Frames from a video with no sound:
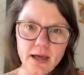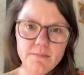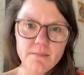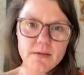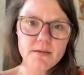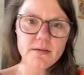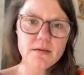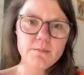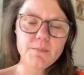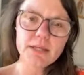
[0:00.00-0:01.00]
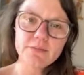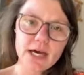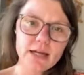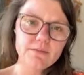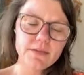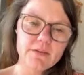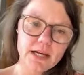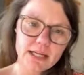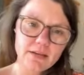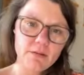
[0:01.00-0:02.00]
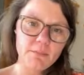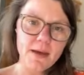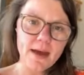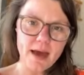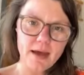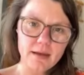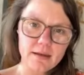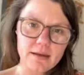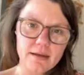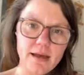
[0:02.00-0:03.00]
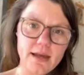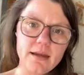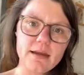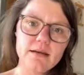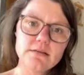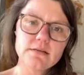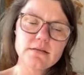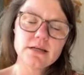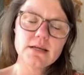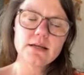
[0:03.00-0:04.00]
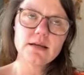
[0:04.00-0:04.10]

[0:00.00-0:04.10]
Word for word: give to them, but they've got to they've got to give it back. And yeah,